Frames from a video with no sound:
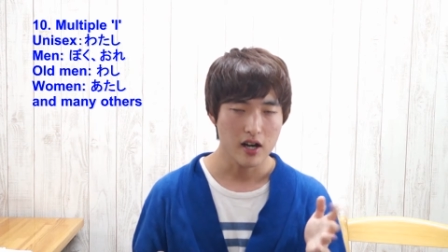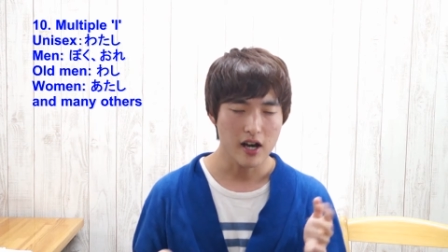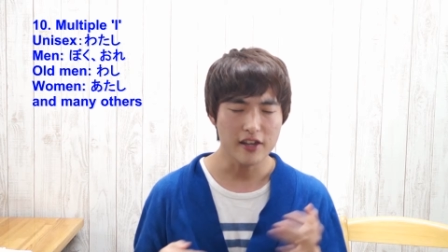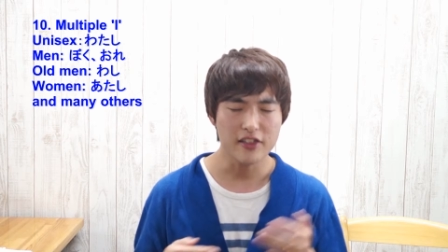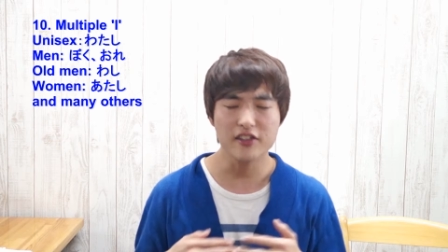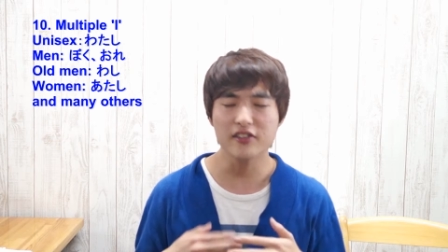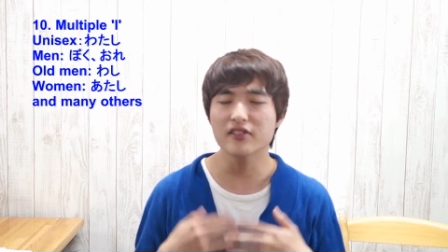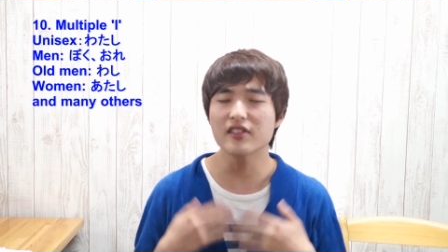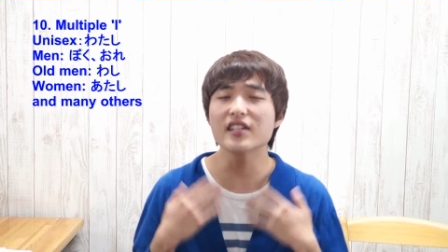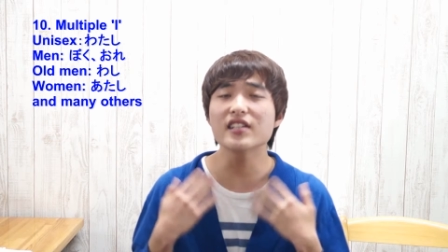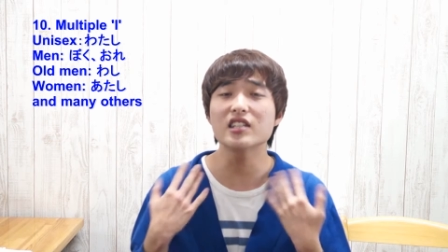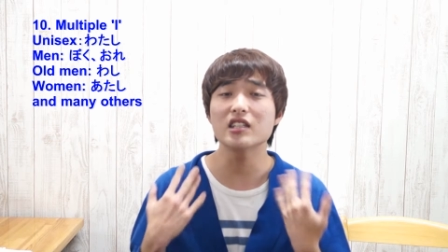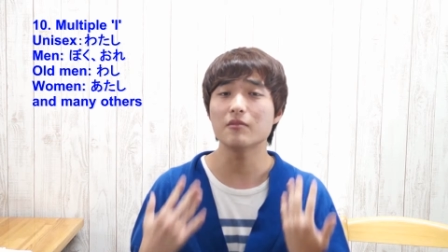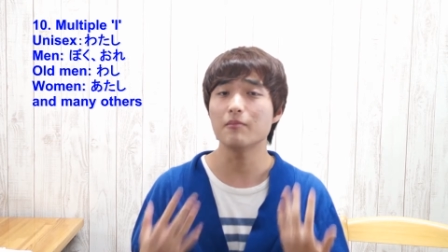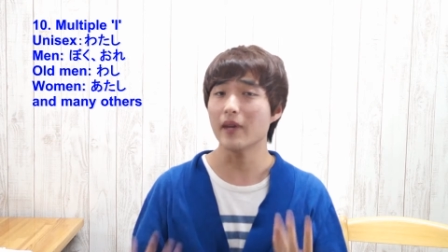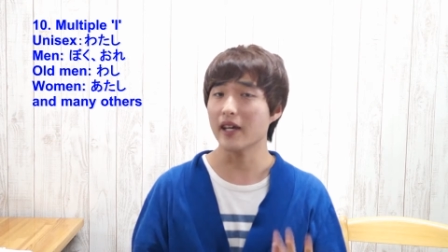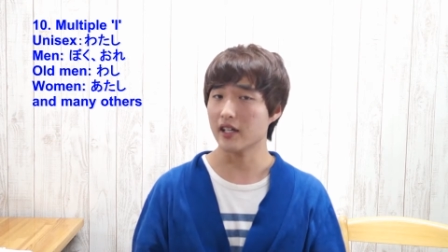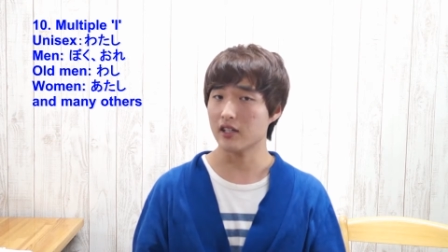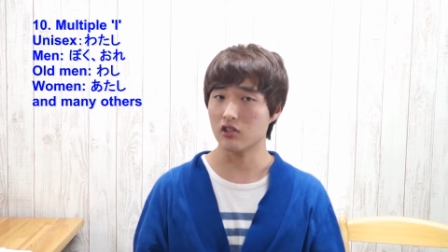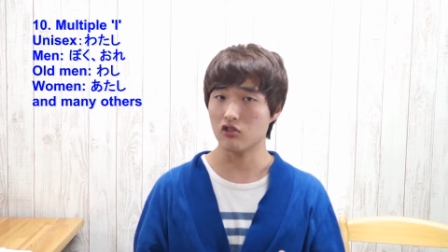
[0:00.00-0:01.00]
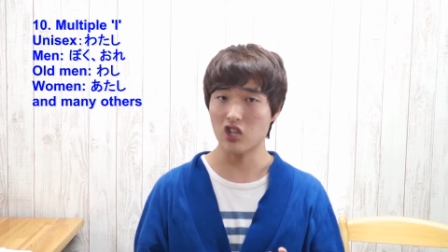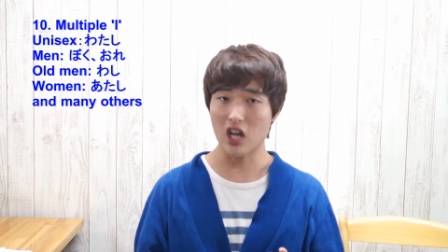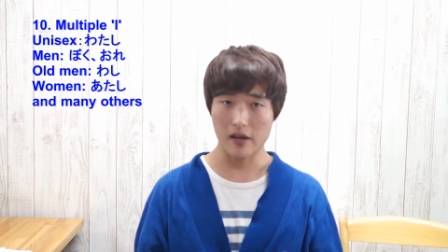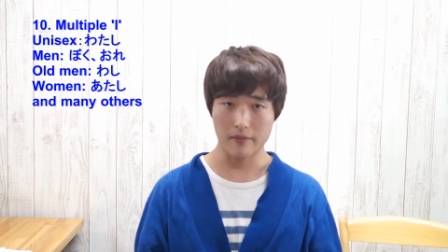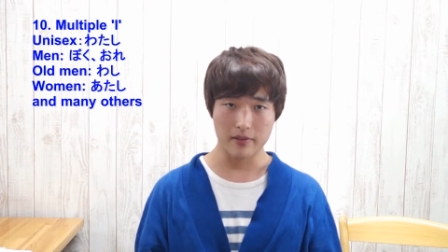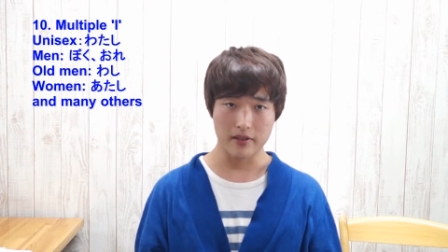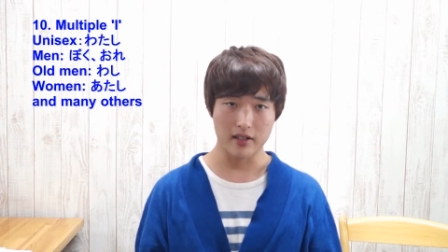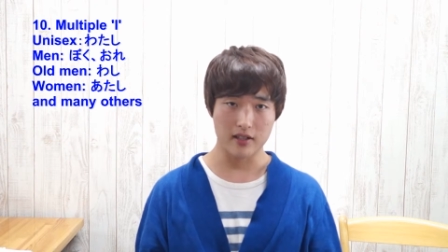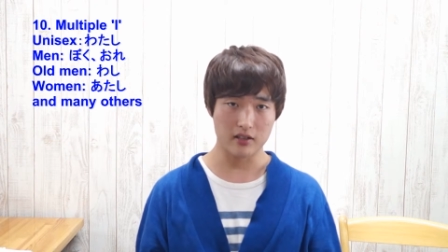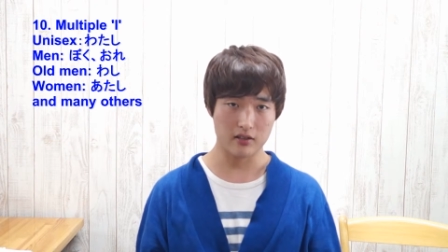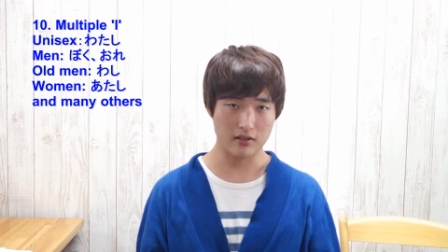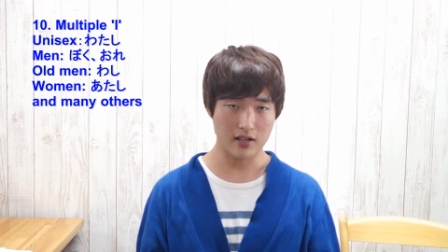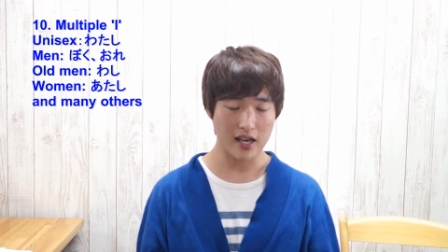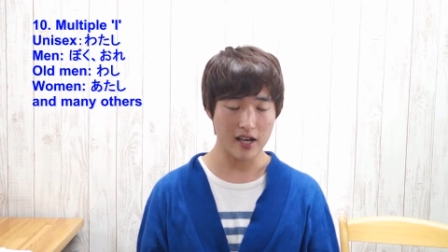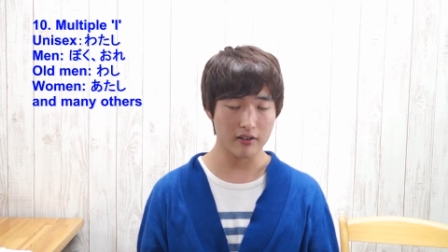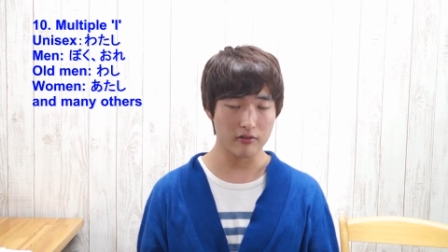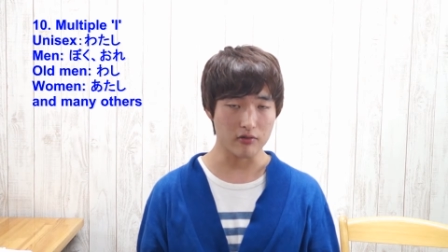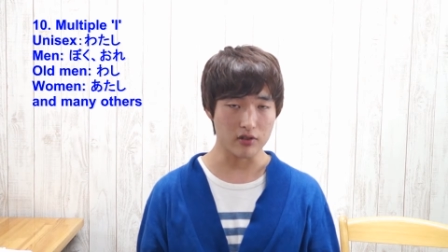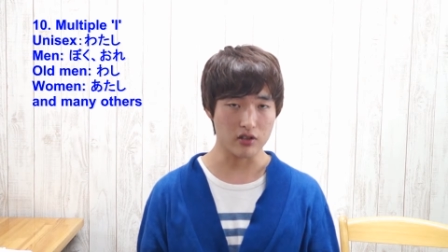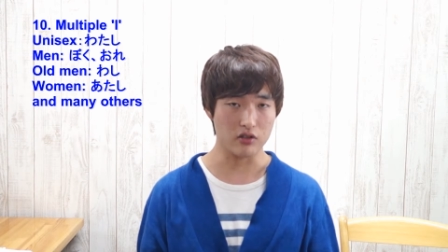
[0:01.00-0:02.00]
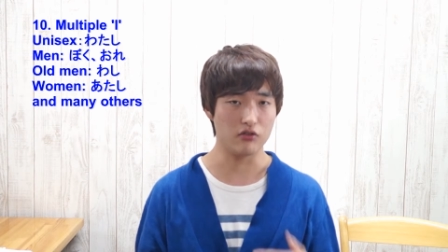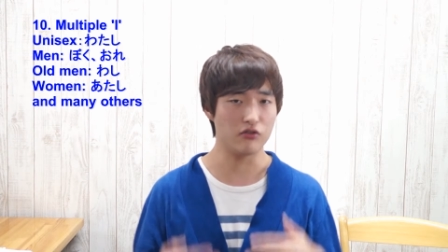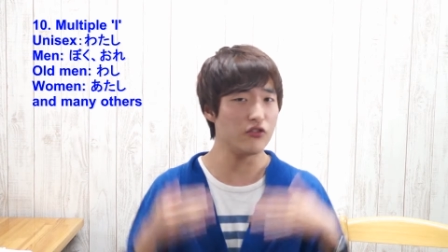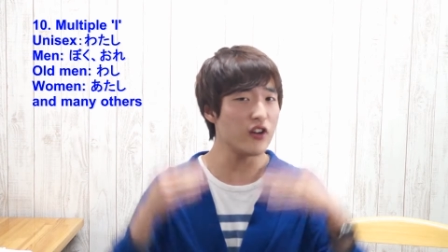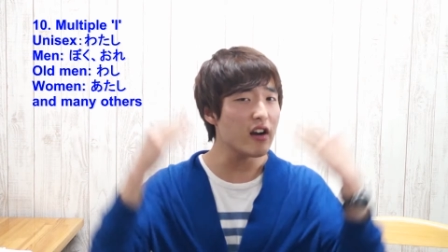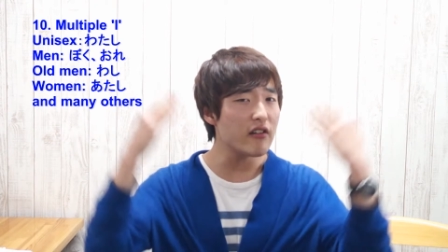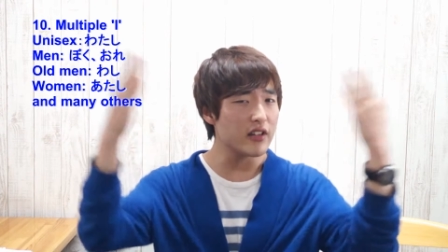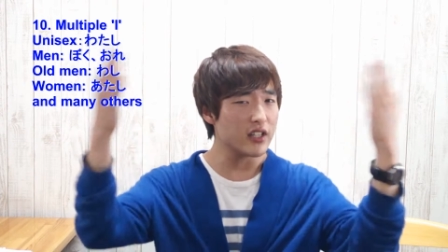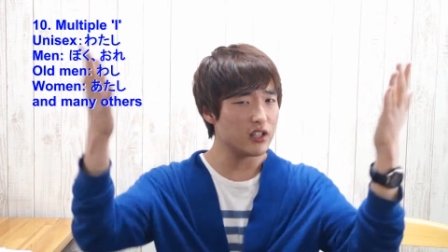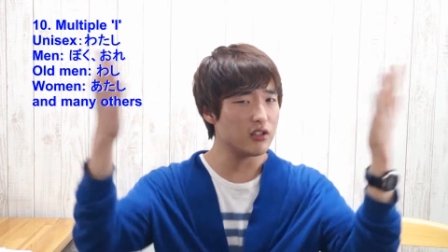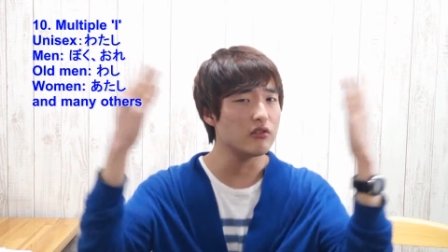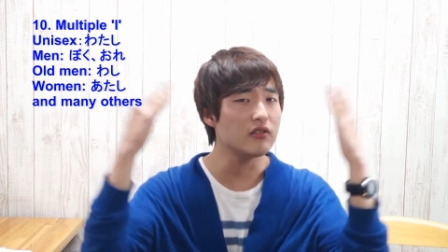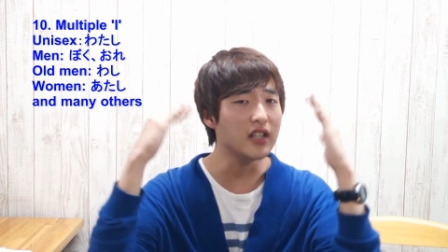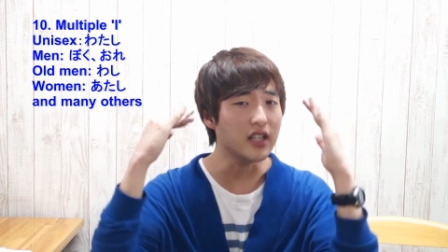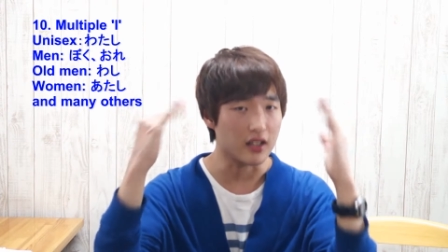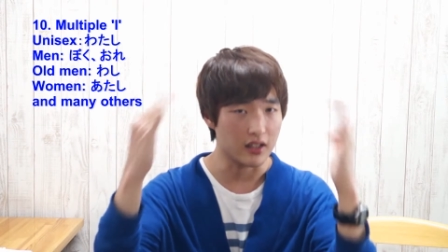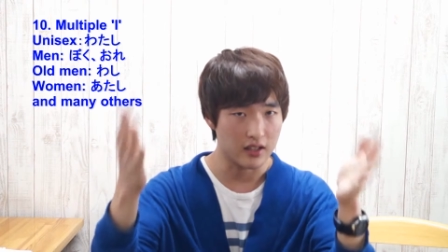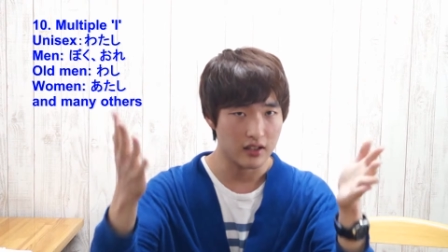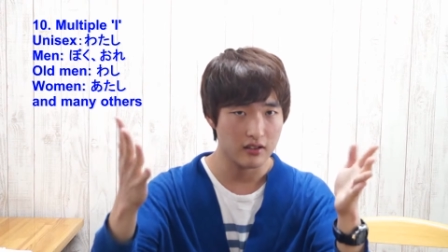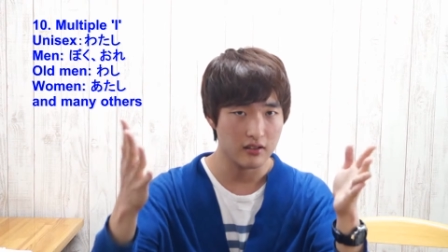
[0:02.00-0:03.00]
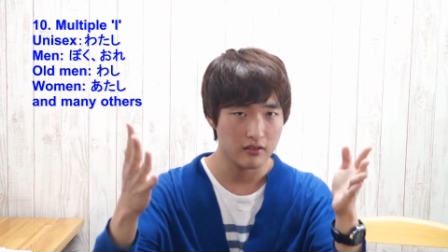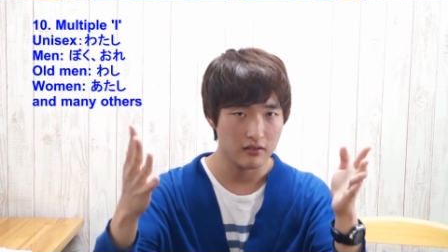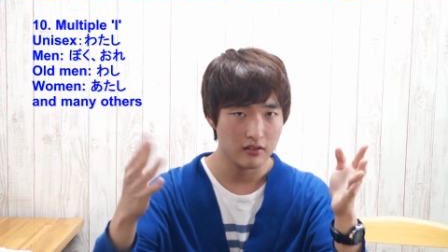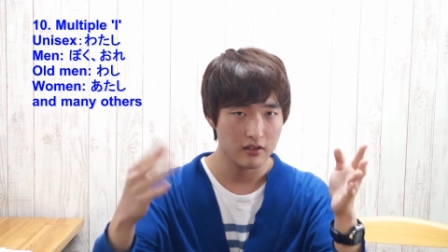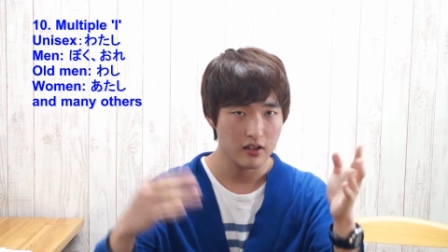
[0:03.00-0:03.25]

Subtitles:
I think this makes Japanese language very unique.